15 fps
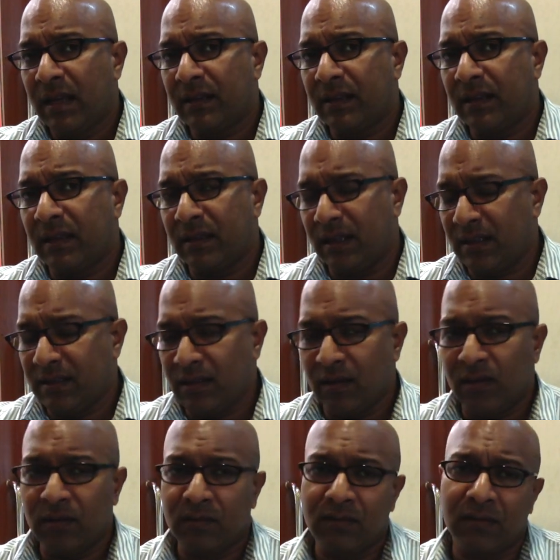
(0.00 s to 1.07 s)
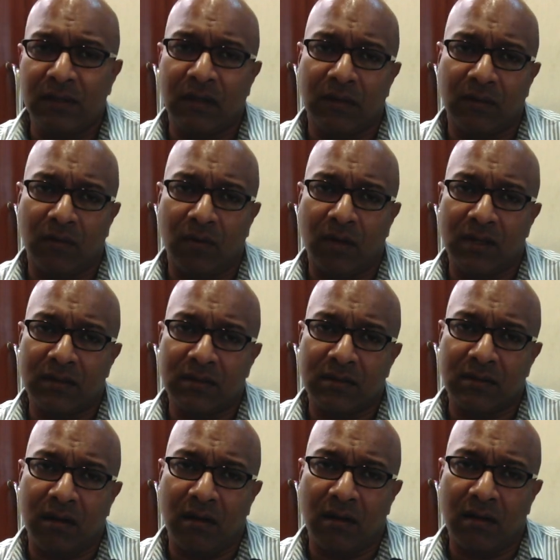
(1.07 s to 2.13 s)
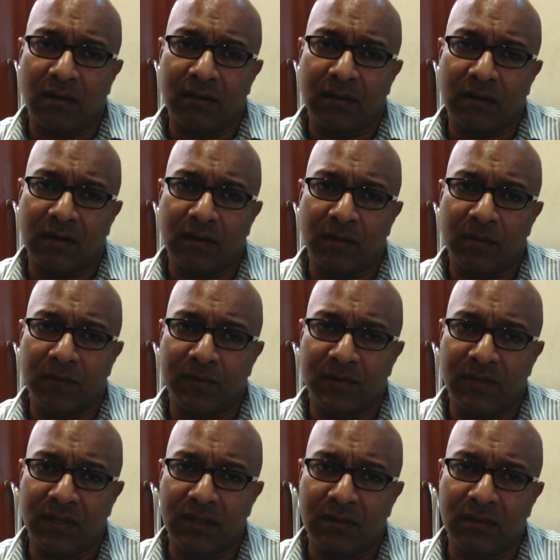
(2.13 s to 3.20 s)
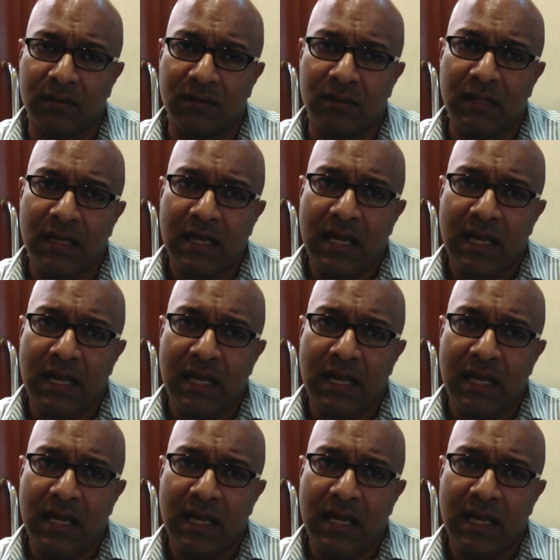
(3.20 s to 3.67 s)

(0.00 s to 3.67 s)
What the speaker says: These include the ones on the Criminal Procedure Code